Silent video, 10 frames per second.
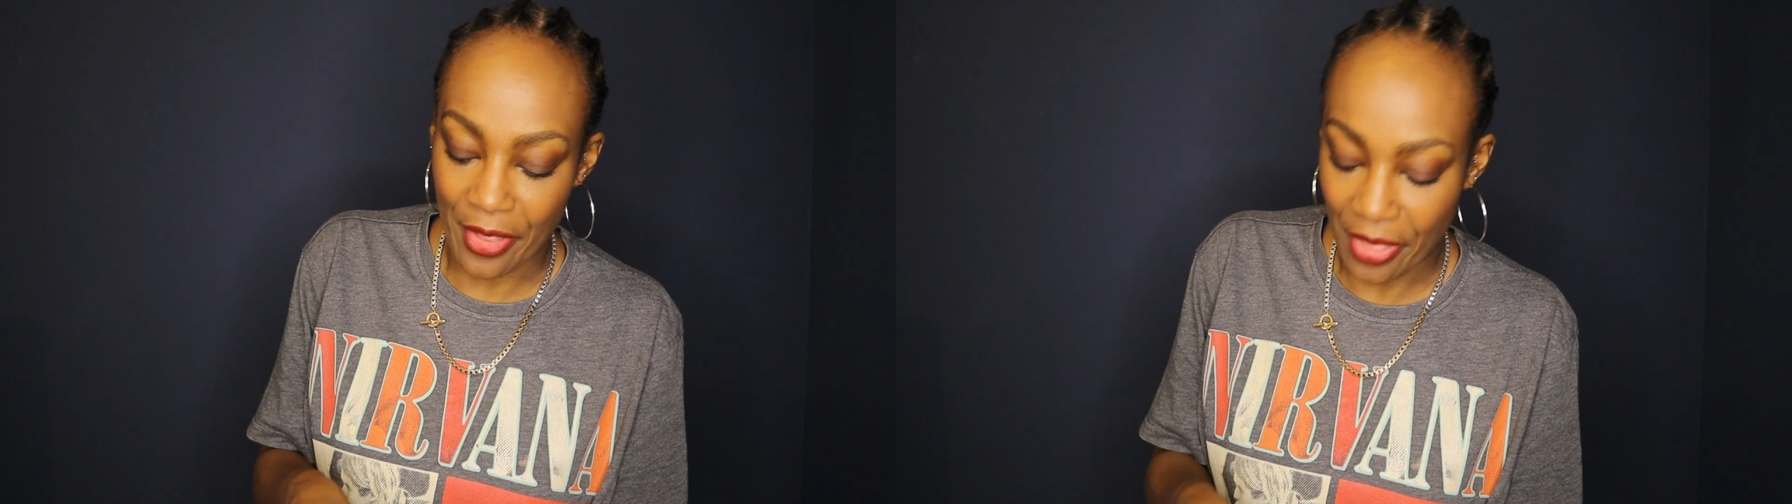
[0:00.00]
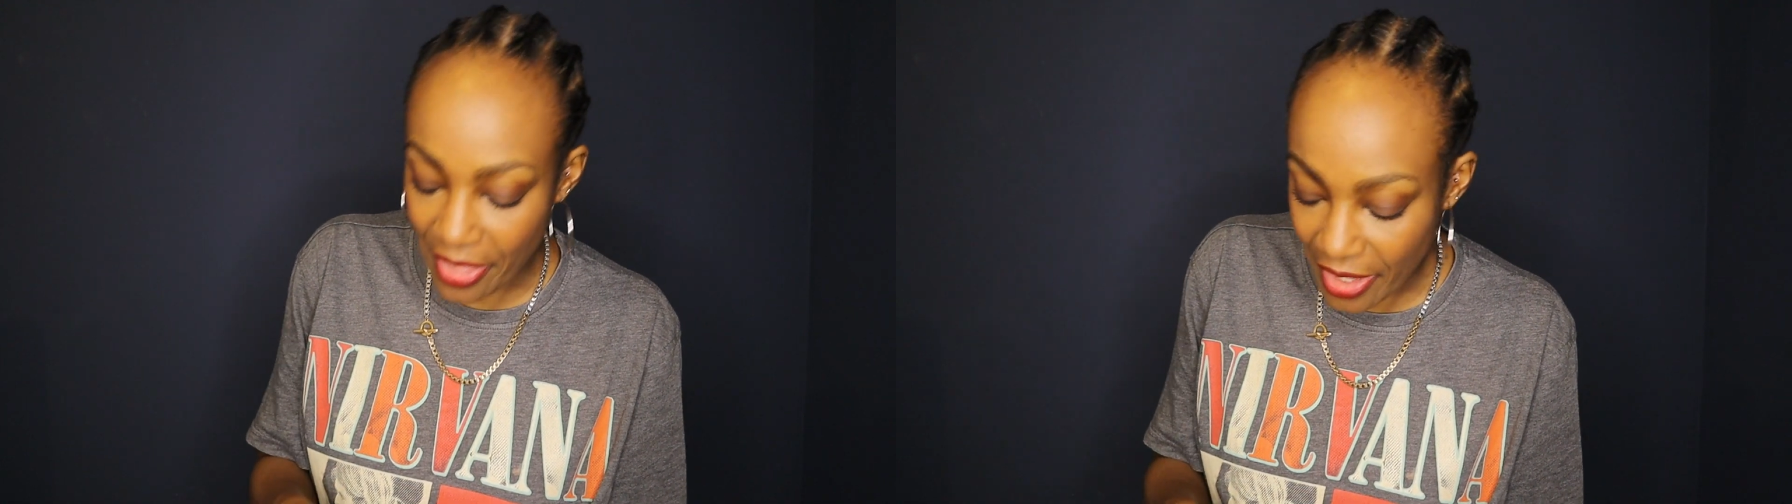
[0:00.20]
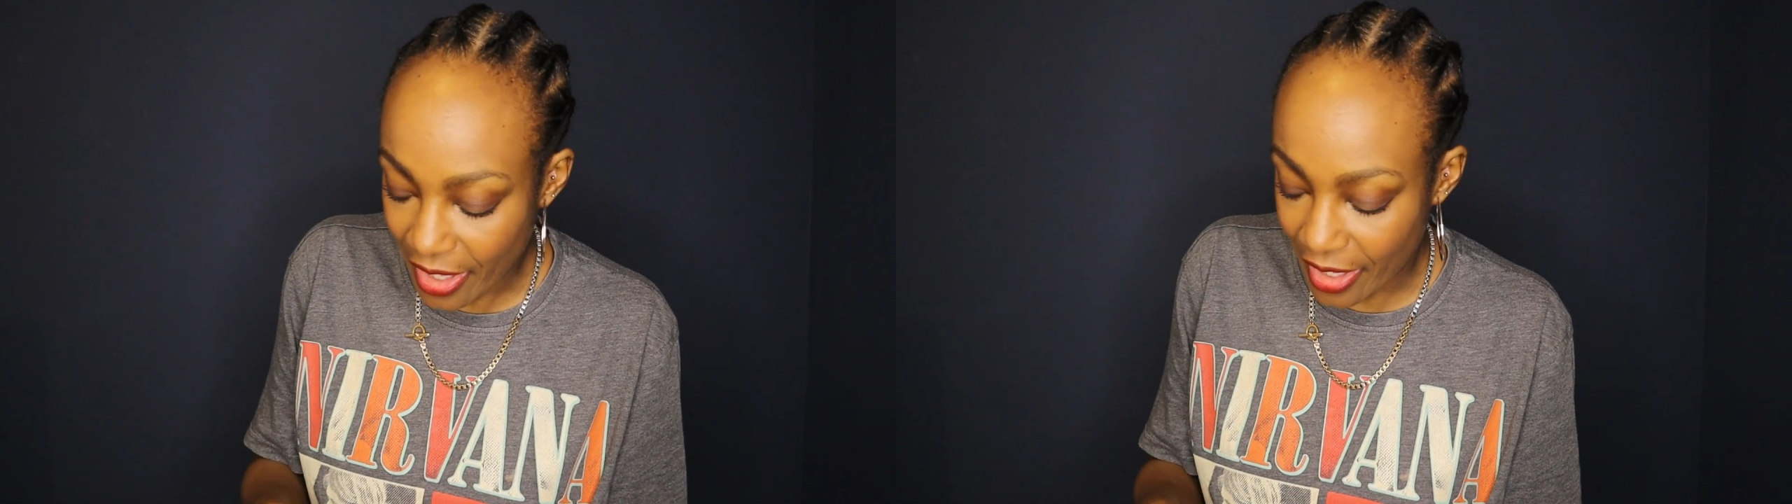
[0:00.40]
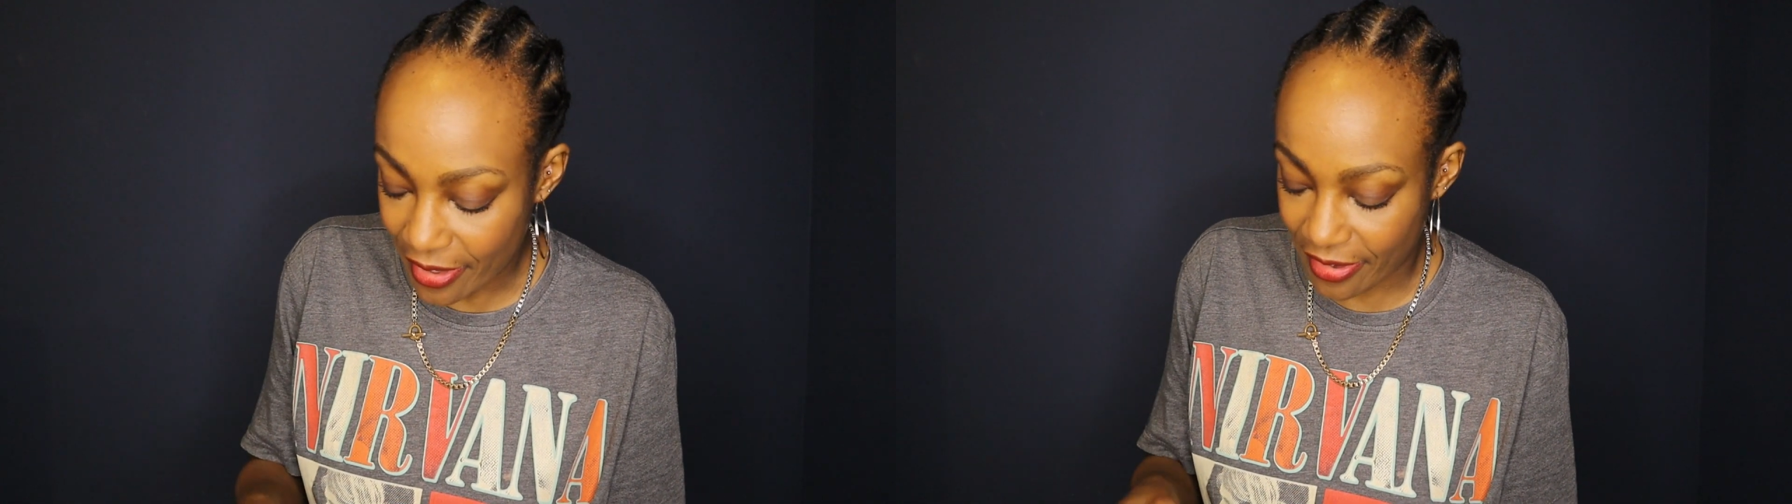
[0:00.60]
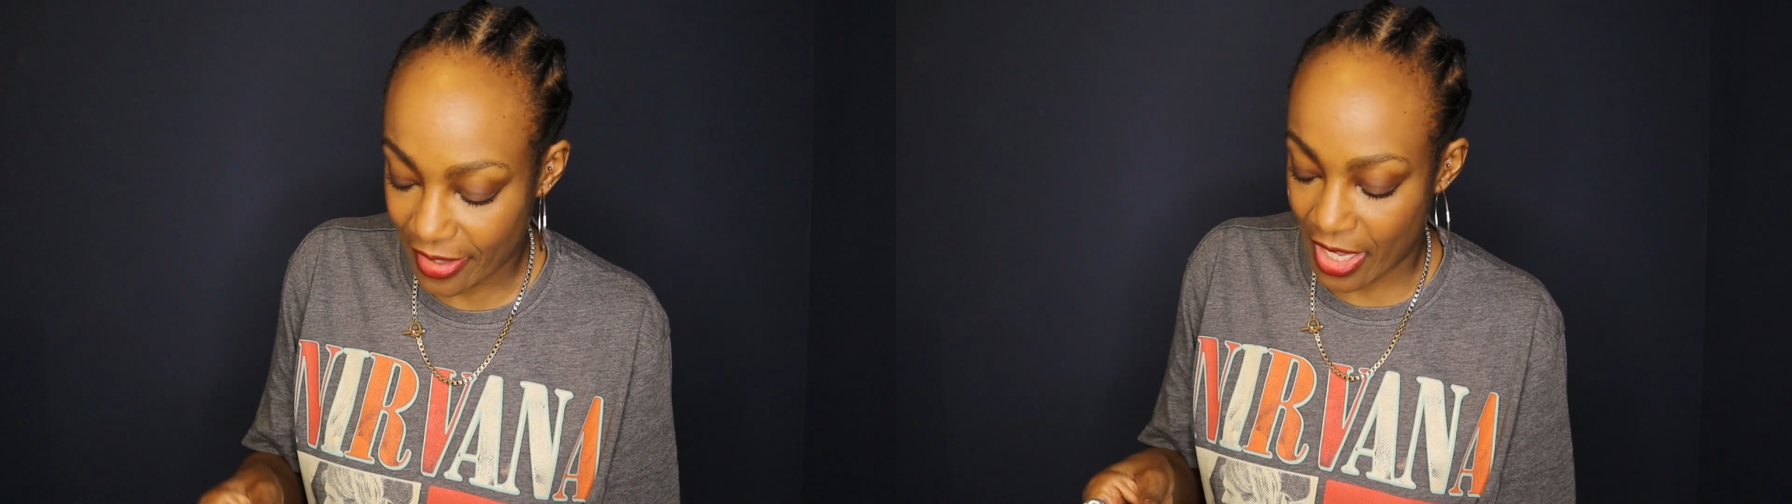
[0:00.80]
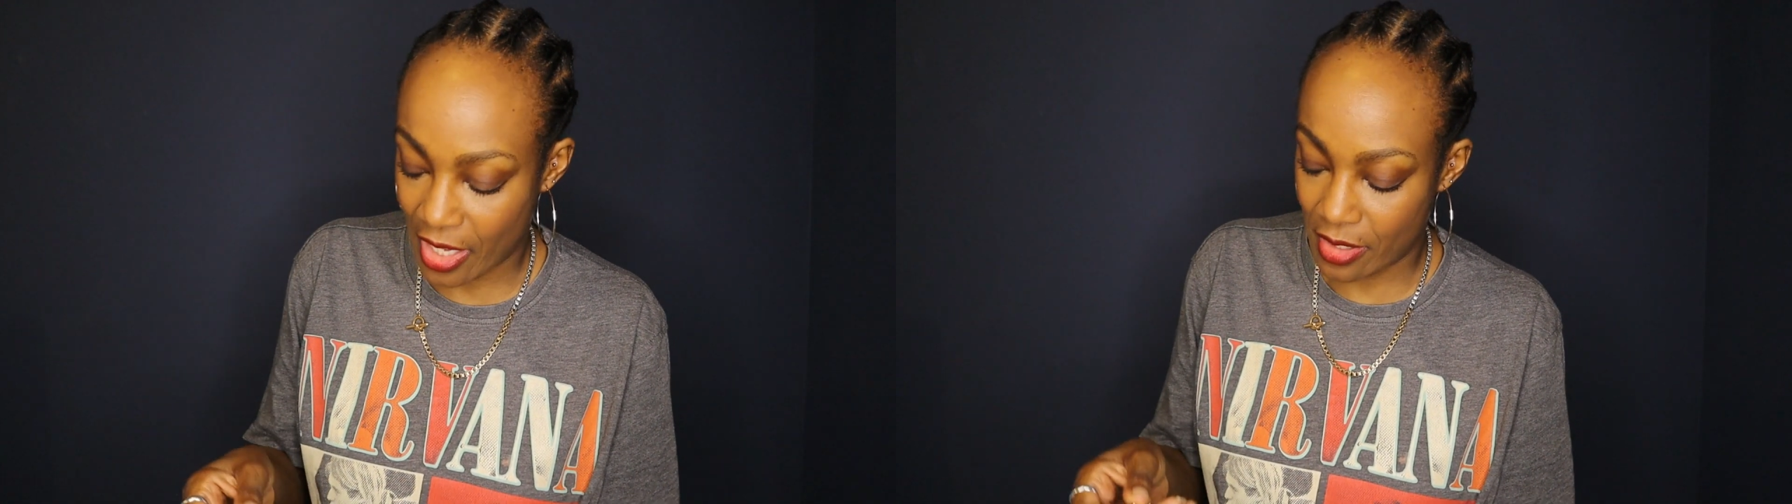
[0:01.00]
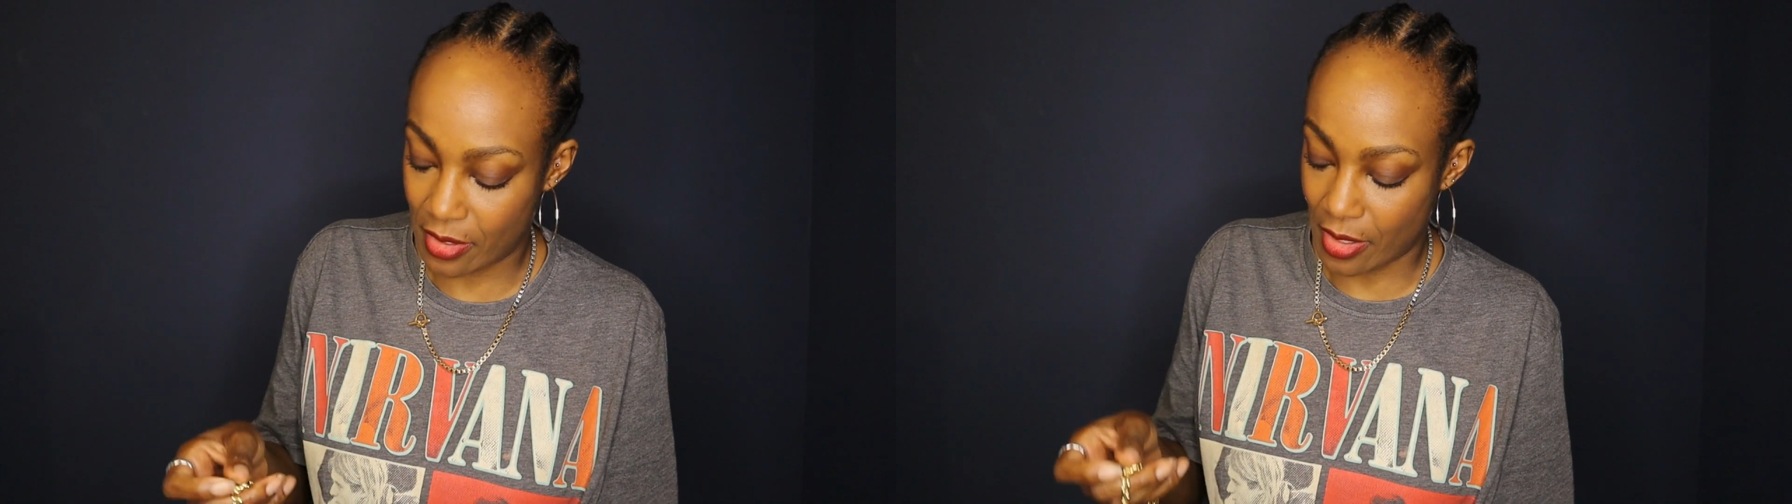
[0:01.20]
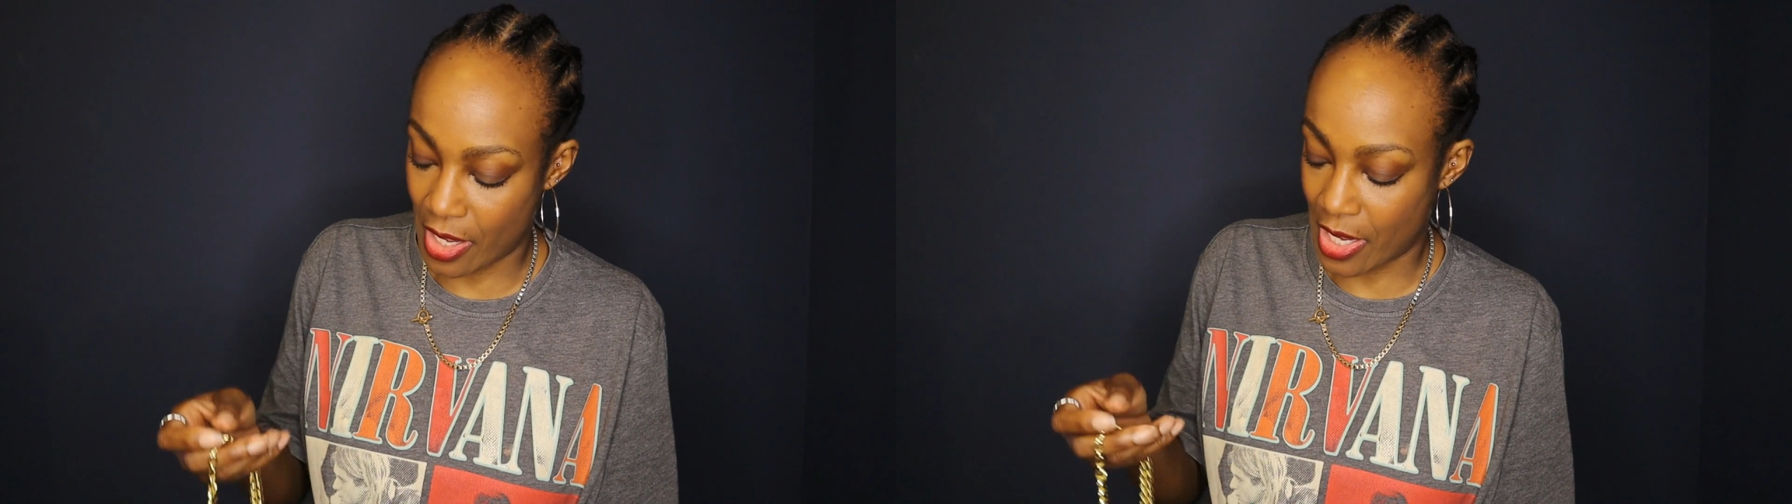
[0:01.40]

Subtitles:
this is